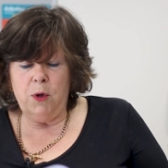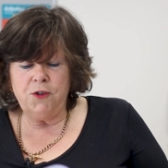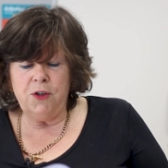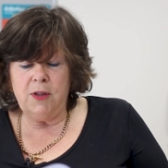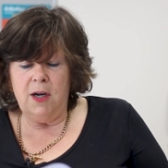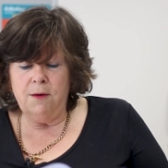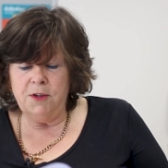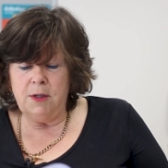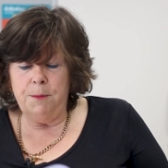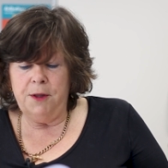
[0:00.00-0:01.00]
question, the love
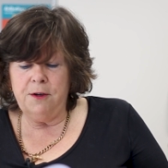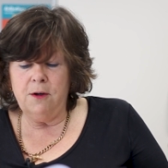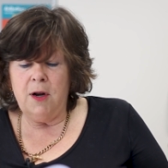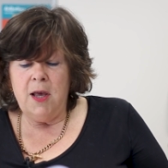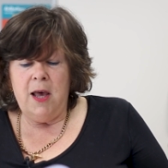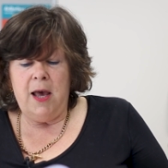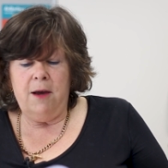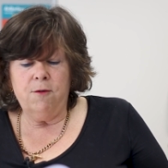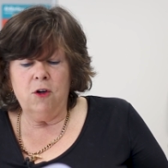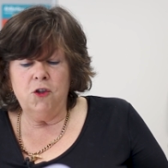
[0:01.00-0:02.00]
of the mother
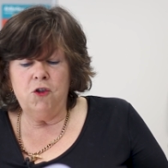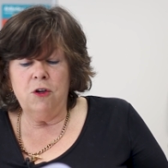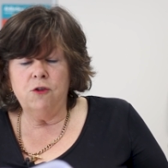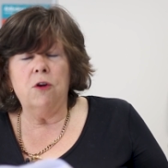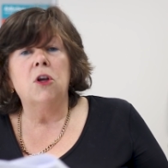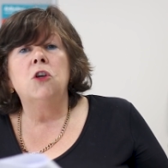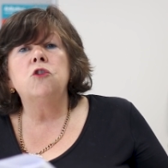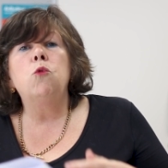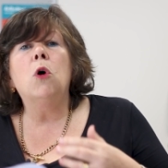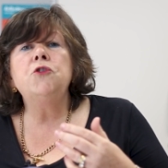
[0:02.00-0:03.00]
for her children.
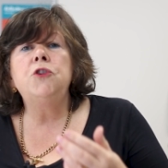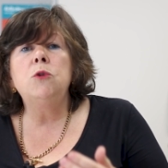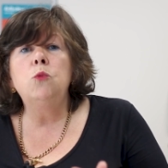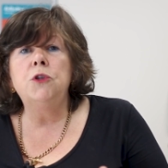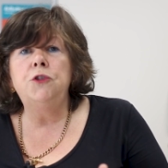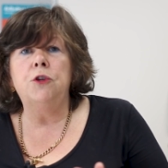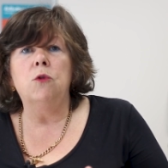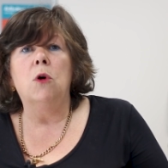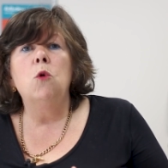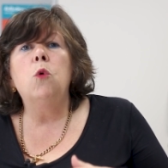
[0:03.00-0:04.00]
So what she would
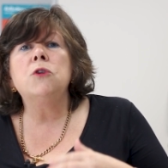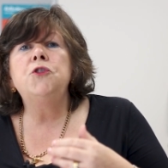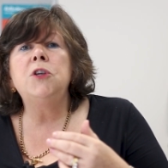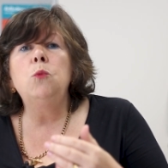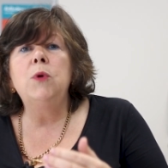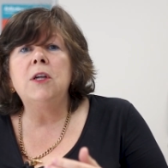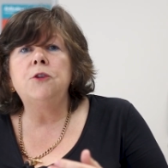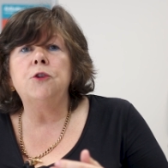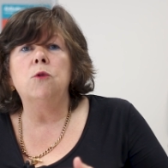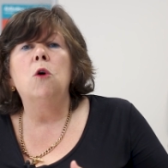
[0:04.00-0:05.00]
do, what she will
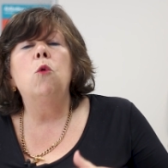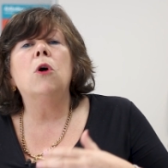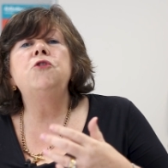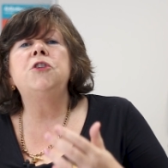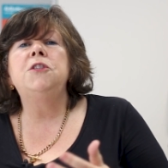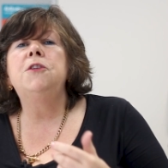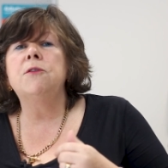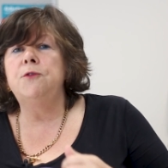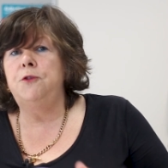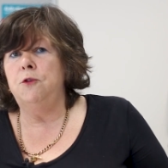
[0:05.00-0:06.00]
do, what she
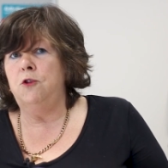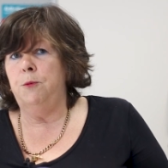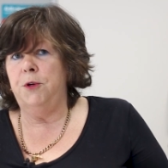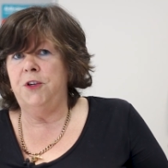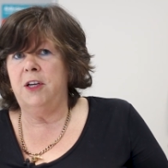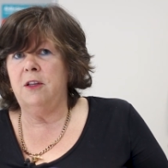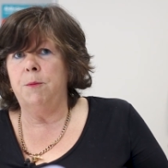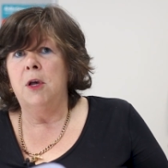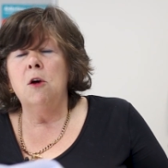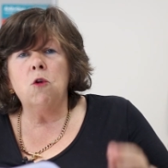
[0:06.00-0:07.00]
does do to protect them.